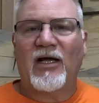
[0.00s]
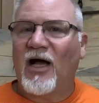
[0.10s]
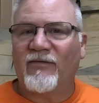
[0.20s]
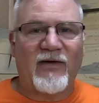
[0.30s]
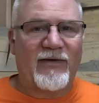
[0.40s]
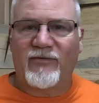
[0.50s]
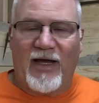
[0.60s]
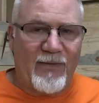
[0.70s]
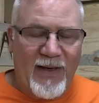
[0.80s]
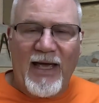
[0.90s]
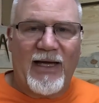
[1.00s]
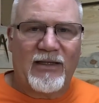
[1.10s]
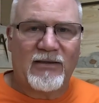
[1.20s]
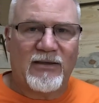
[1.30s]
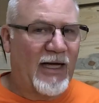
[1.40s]
I got $5,000
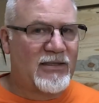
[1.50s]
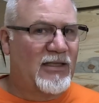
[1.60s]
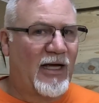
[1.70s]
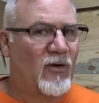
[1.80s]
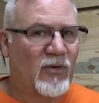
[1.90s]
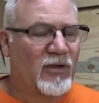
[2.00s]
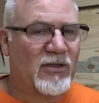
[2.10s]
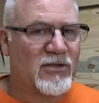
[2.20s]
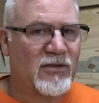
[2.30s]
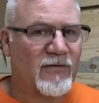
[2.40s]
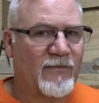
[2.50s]
back. That's not how it works.